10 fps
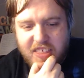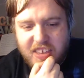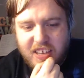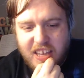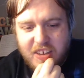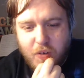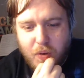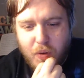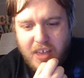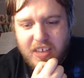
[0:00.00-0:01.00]
I
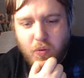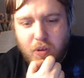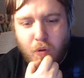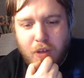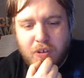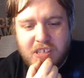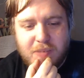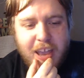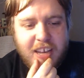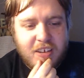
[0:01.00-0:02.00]
think we went with
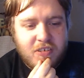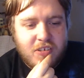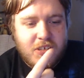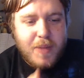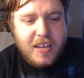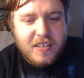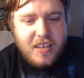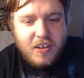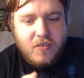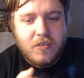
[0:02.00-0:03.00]
SmackDown. So
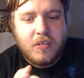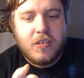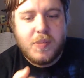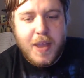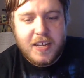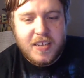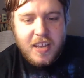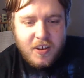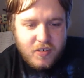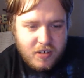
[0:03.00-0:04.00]

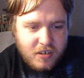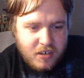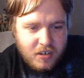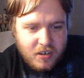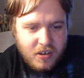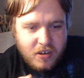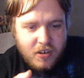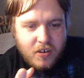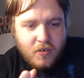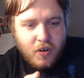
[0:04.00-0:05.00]
SmackDown,
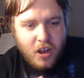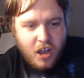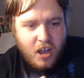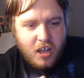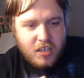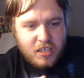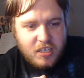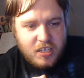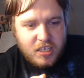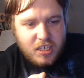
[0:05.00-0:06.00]
Raw.
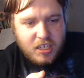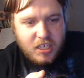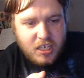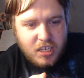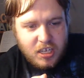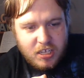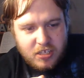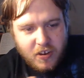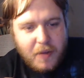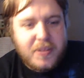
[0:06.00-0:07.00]

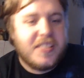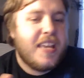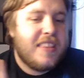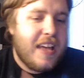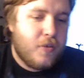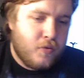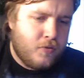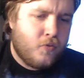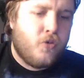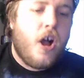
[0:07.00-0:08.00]
So I would say that
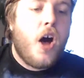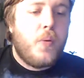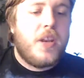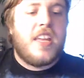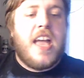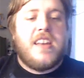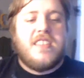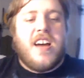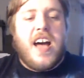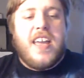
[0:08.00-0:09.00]
Raw would again
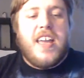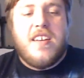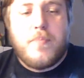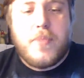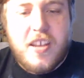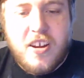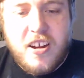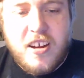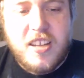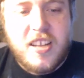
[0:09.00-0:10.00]
tie it up
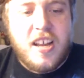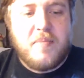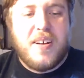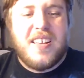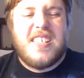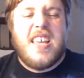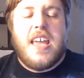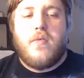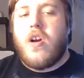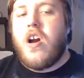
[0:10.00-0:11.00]
here. I'm gonna
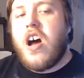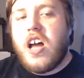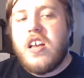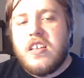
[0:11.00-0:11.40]
say Raw.